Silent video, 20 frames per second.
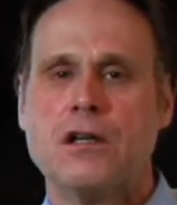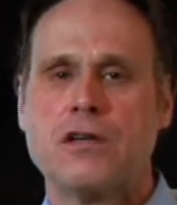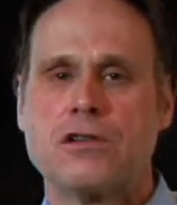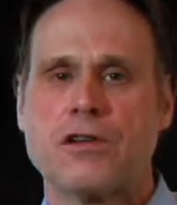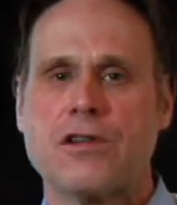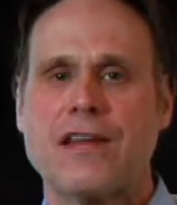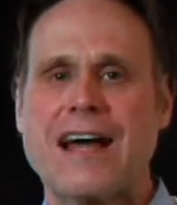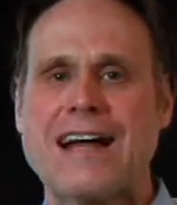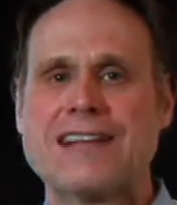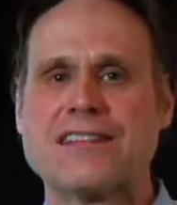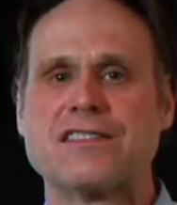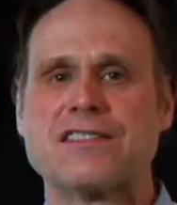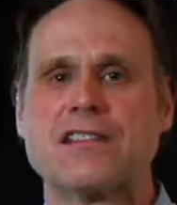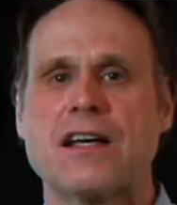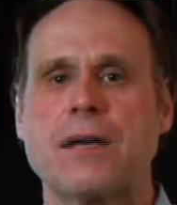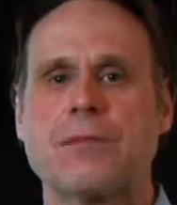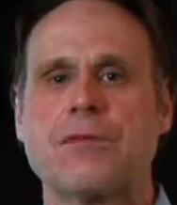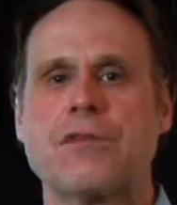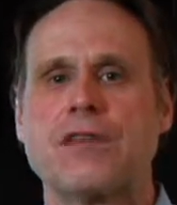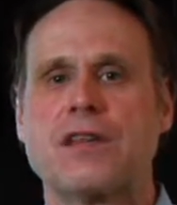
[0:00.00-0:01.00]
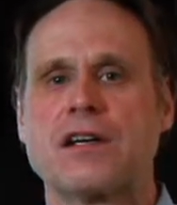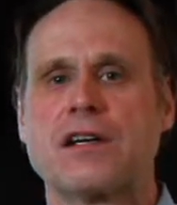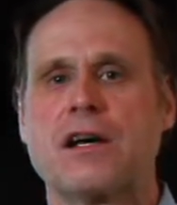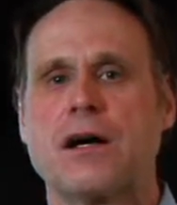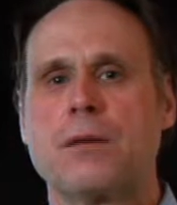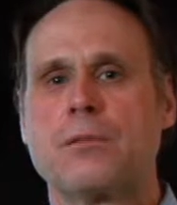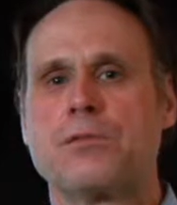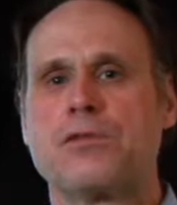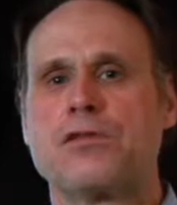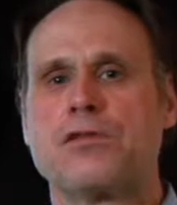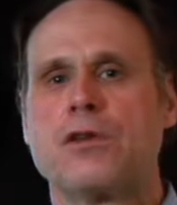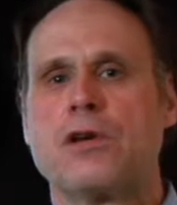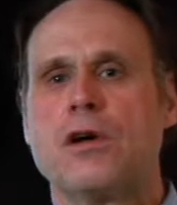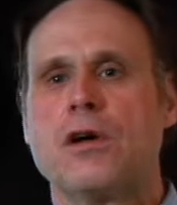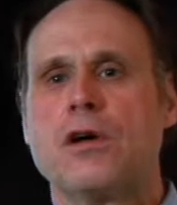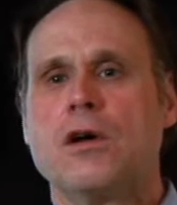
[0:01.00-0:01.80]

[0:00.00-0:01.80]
So that's something that comes